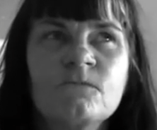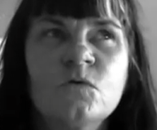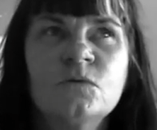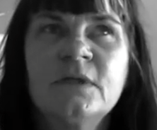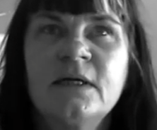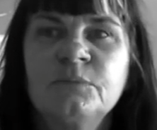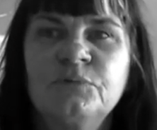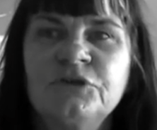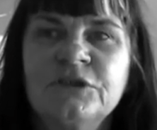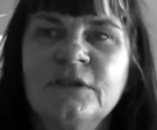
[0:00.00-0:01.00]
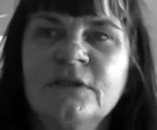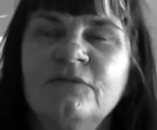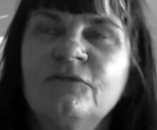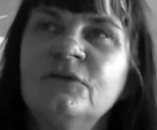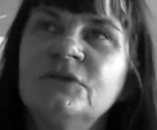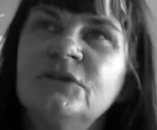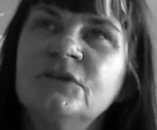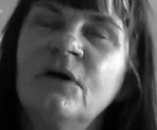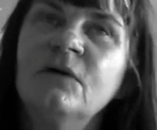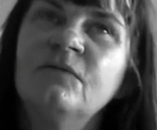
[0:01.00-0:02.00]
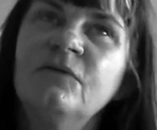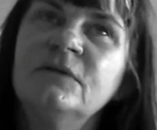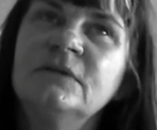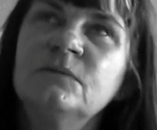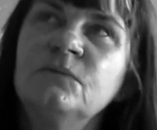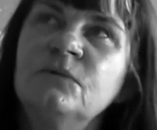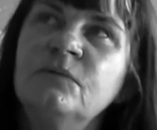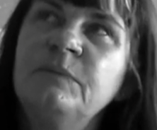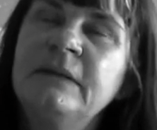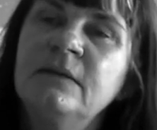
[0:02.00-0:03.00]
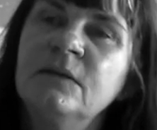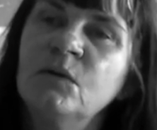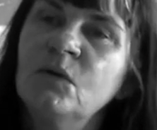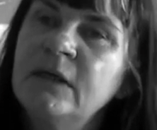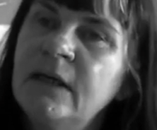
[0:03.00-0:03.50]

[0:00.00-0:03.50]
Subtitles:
Oh, now you're pushing it. The first would have been in the early